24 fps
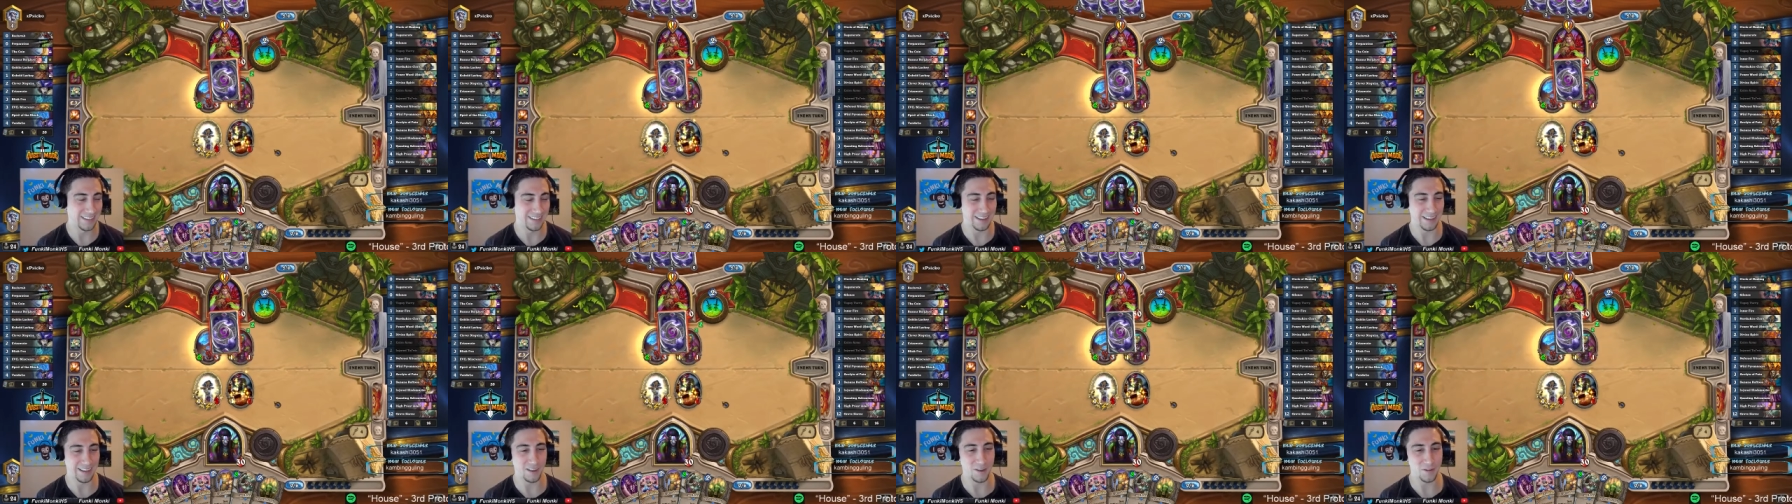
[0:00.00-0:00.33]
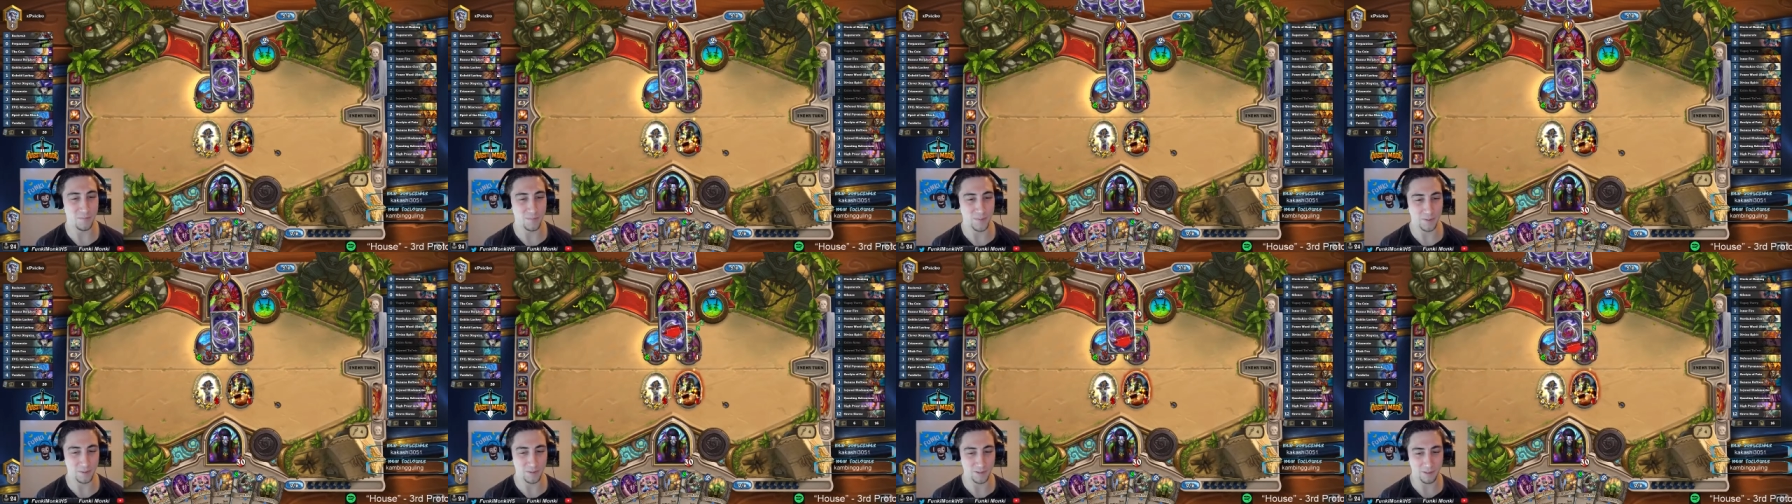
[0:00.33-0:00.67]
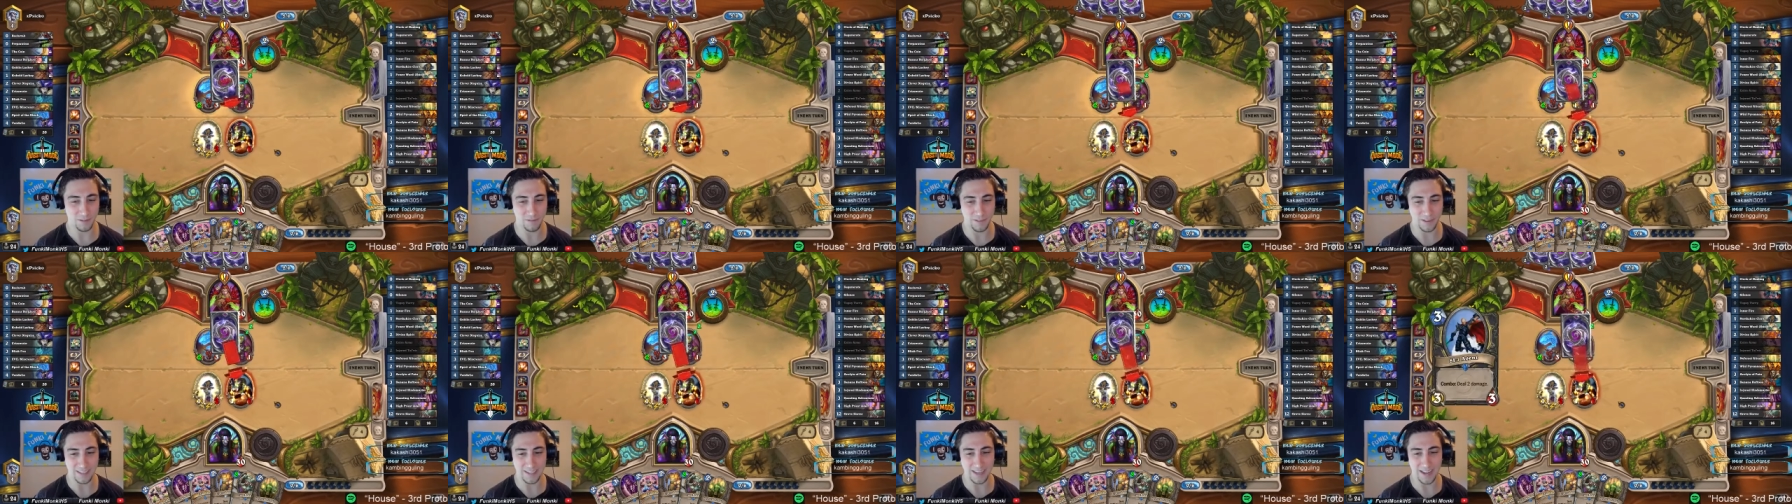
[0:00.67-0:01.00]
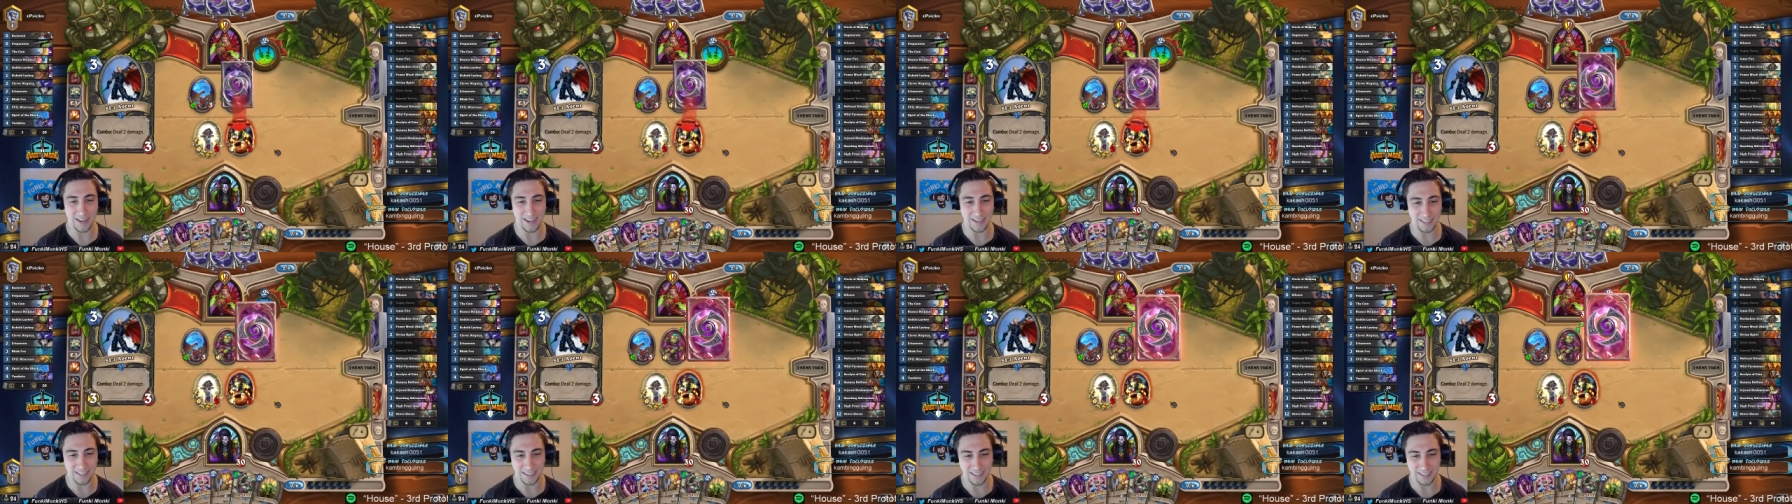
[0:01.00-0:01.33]
I hope it was
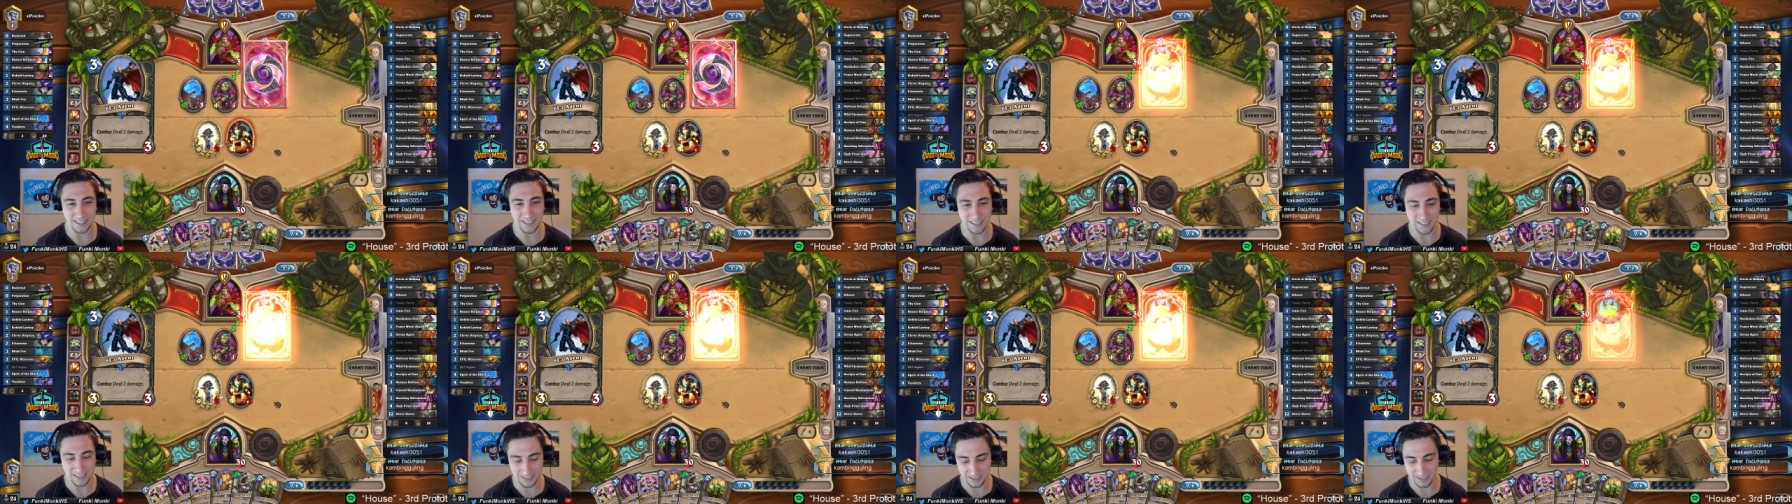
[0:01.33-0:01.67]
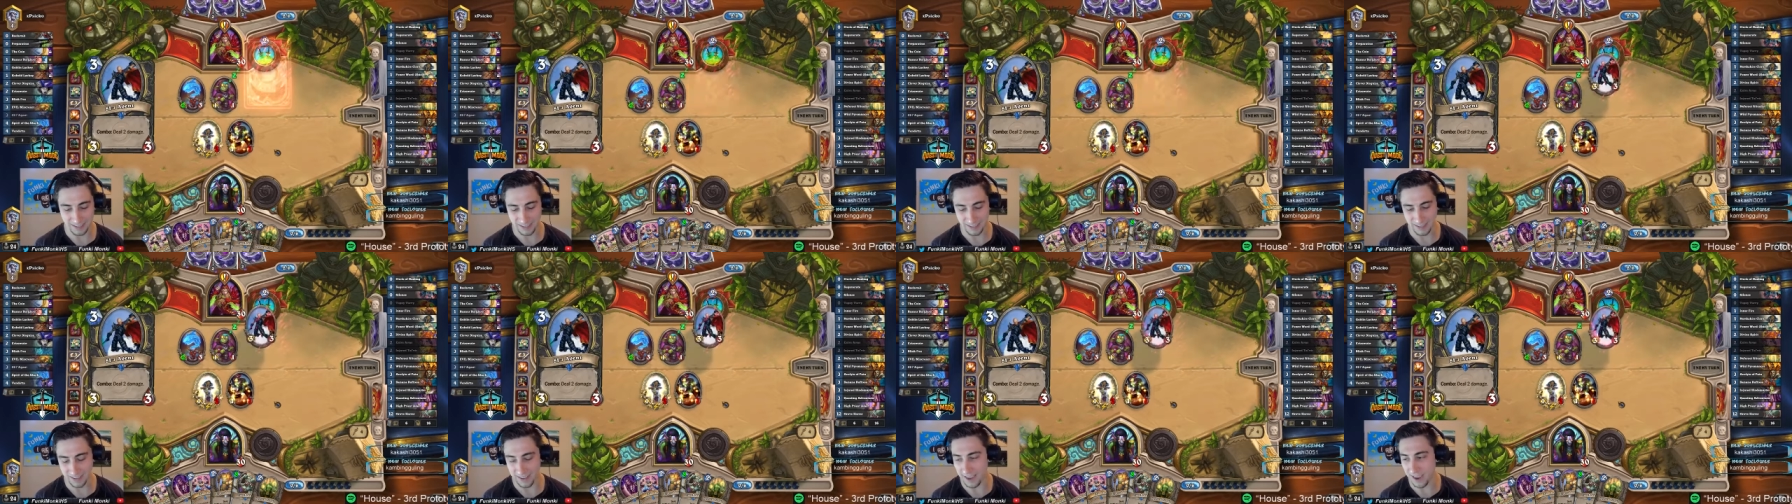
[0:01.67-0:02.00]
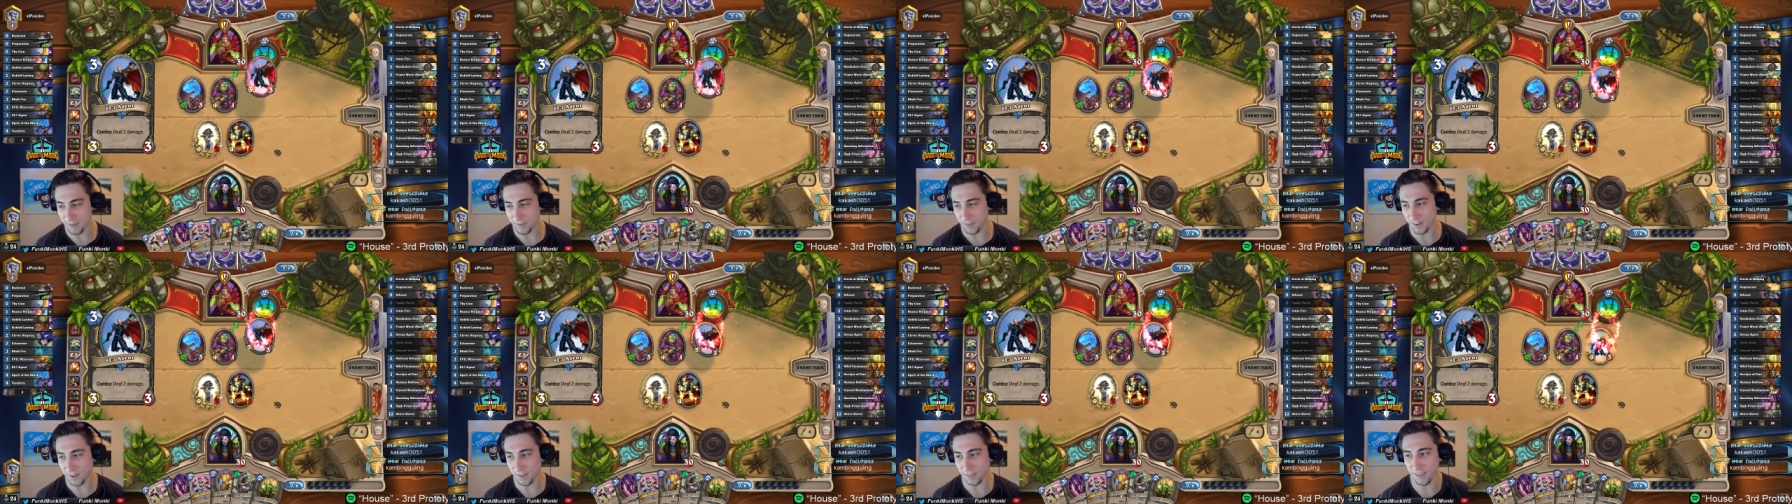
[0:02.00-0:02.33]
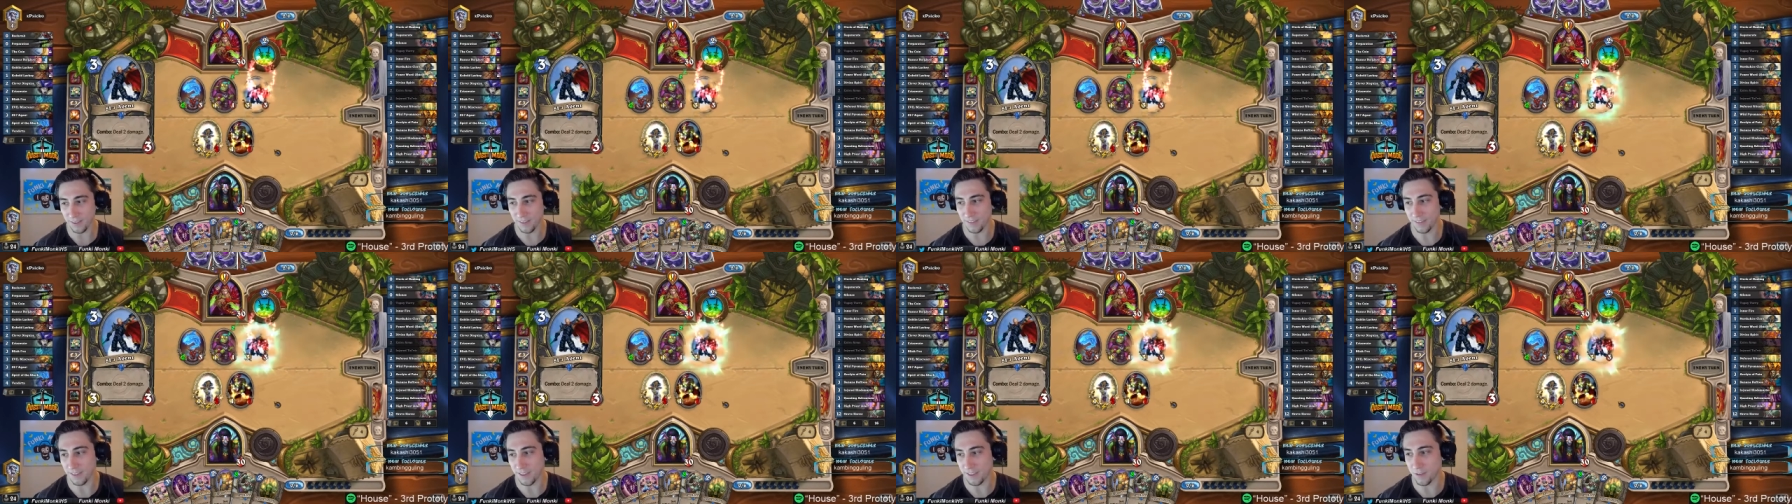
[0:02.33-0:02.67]
fantastic.
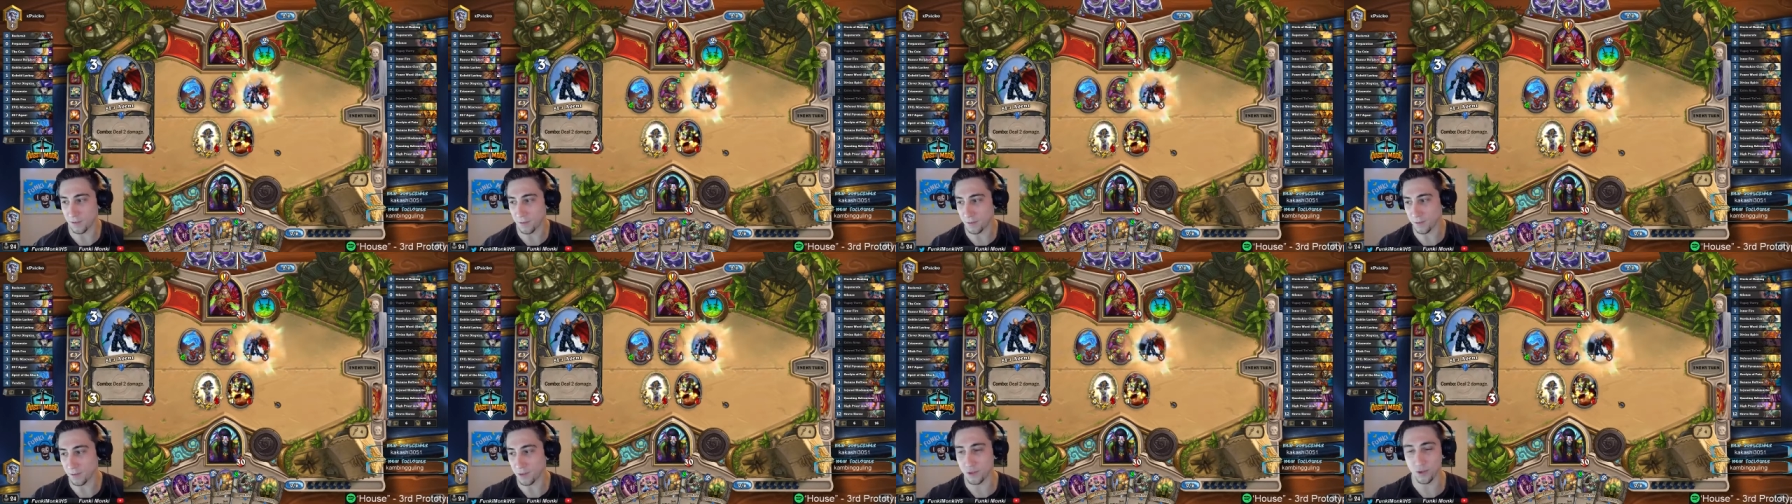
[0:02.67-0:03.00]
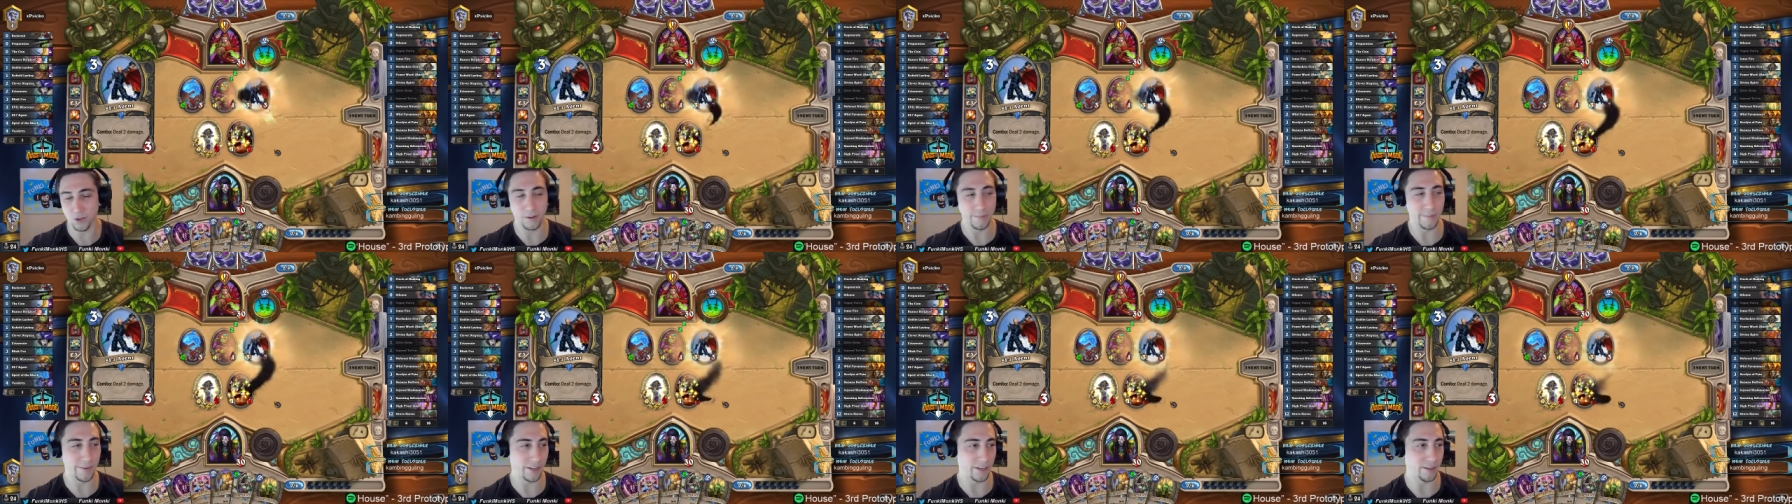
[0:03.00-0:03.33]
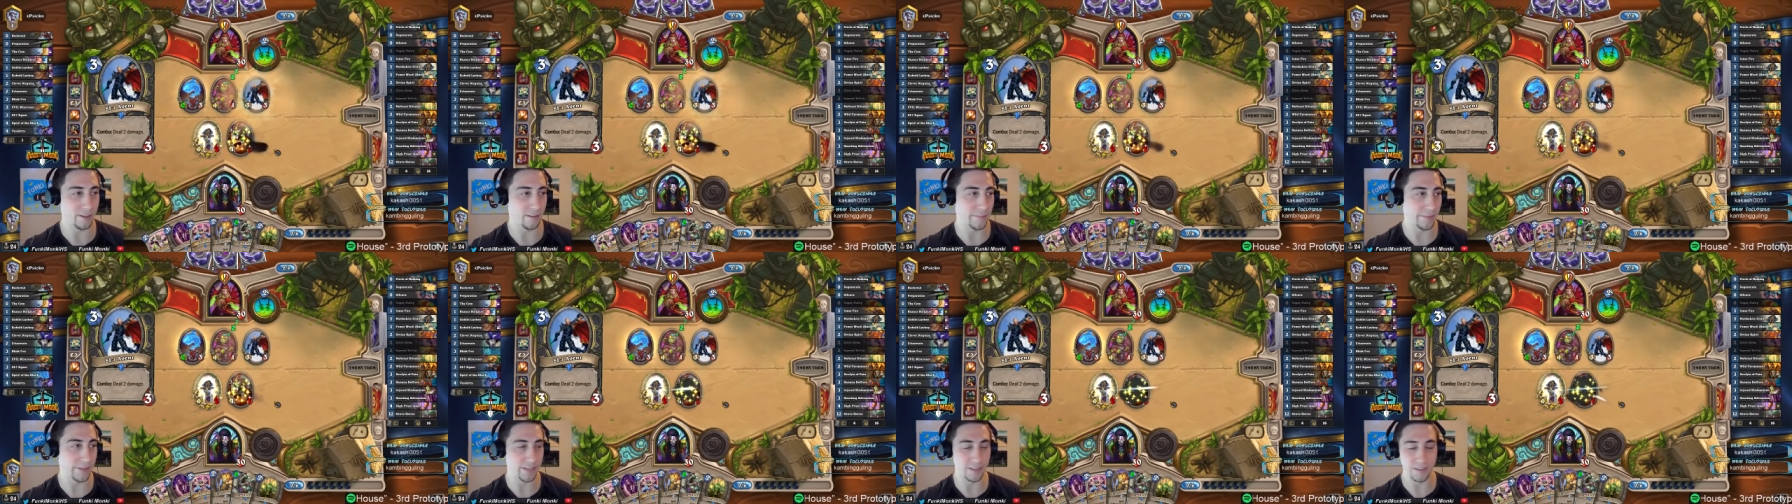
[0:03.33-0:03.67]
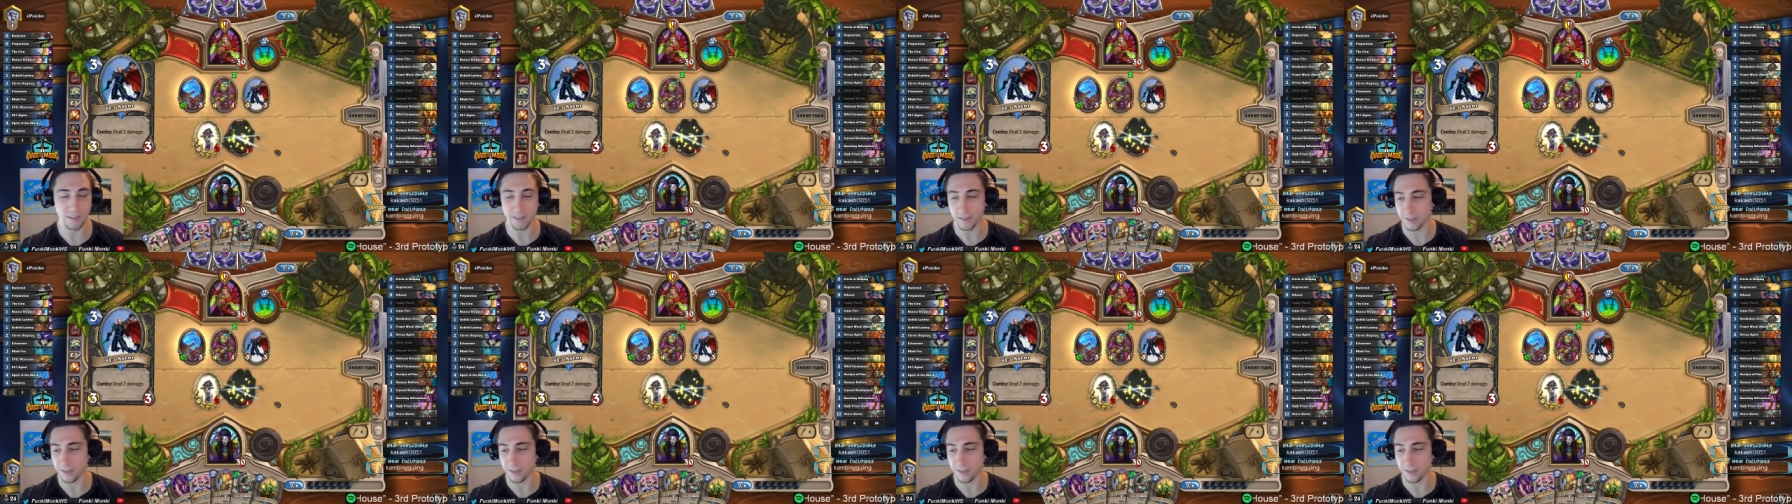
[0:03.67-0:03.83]
Everything that you dreamed it could be.